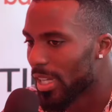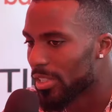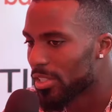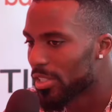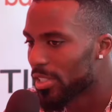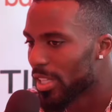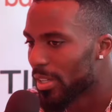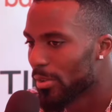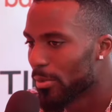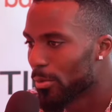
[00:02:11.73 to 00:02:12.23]

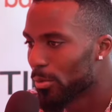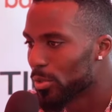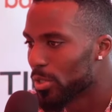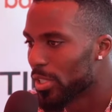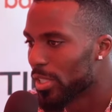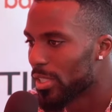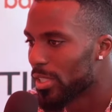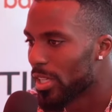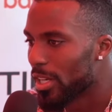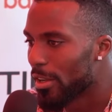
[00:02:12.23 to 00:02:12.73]
I just have a
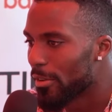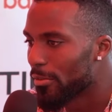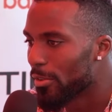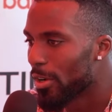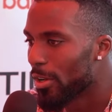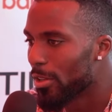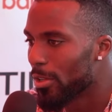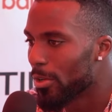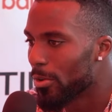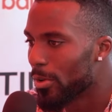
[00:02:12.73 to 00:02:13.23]
routine that I
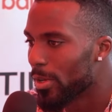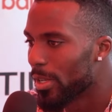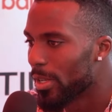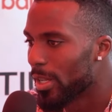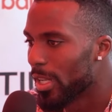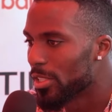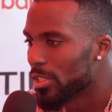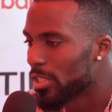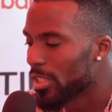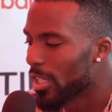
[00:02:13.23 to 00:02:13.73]
follow,
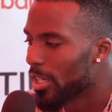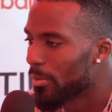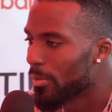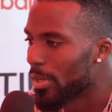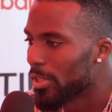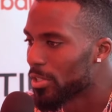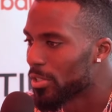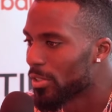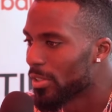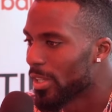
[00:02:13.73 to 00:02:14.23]
and I just got
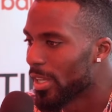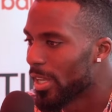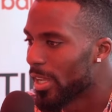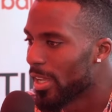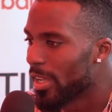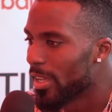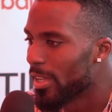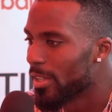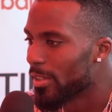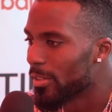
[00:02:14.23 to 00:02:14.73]
to make sure,
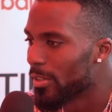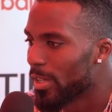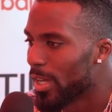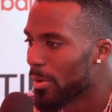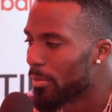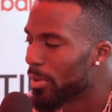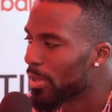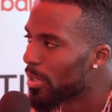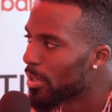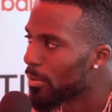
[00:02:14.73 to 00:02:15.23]
like, hey,
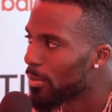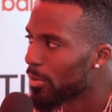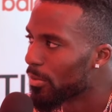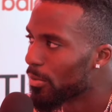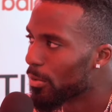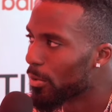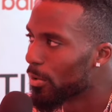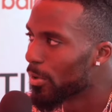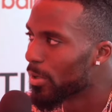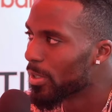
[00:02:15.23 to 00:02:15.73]
I've been here
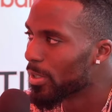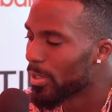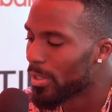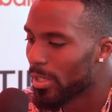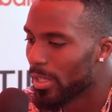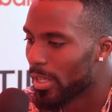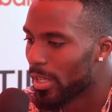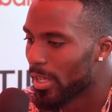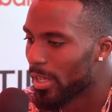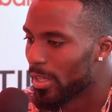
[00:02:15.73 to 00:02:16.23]
before,
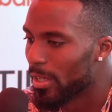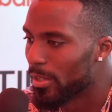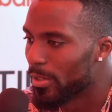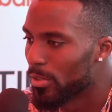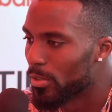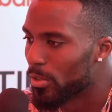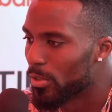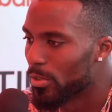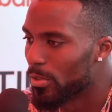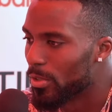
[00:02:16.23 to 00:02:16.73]

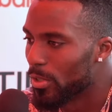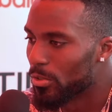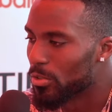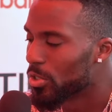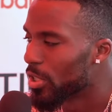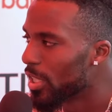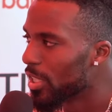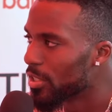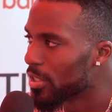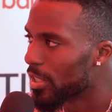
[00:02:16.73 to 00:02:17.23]
and
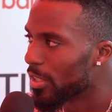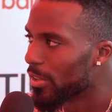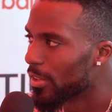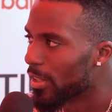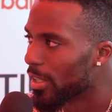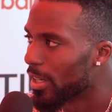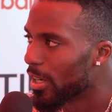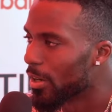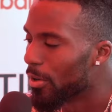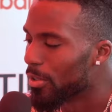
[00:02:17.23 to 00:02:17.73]
don't change
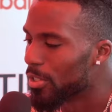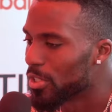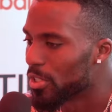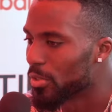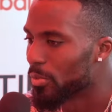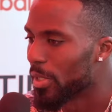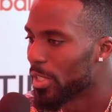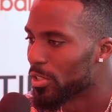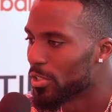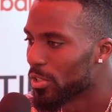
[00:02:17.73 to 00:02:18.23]
anything. I always
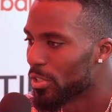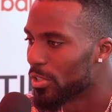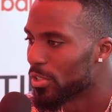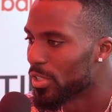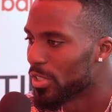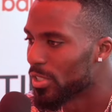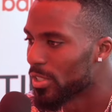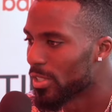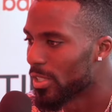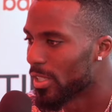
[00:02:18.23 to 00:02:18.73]
just make sure,
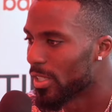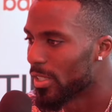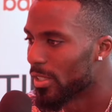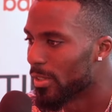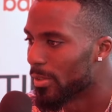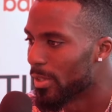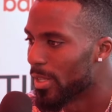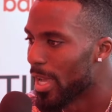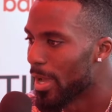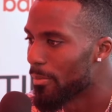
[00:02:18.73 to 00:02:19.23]
just uh,
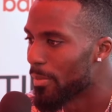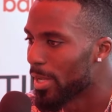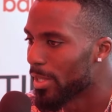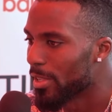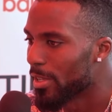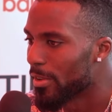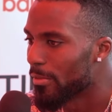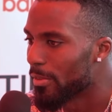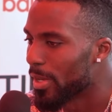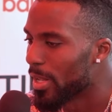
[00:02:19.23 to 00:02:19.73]
not
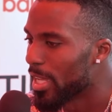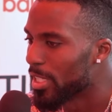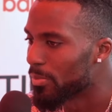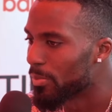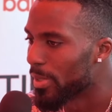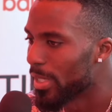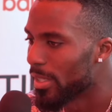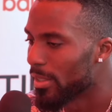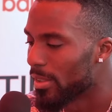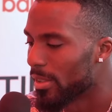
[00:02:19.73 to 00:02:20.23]
make the event as
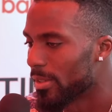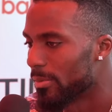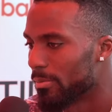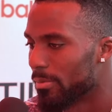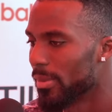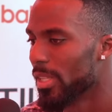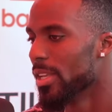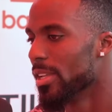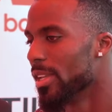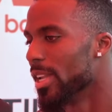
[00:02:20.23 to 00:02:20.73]
big,
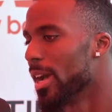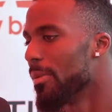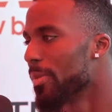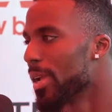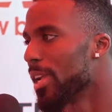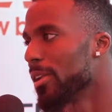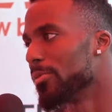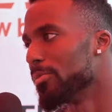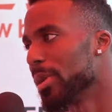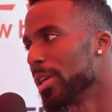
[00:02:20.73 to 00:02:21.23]
not
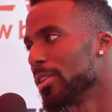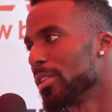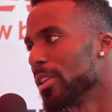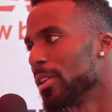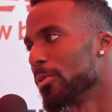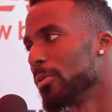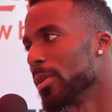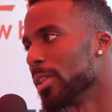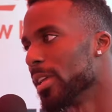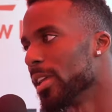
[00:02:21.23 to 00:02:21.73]
make it bigger
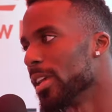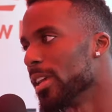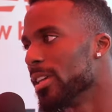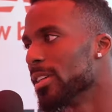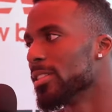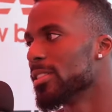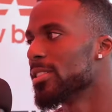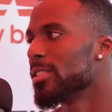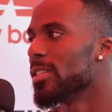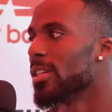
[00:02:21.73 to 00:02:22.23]
than it really
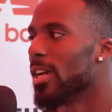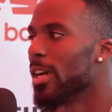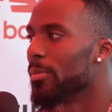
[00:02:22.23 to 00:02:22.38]
is.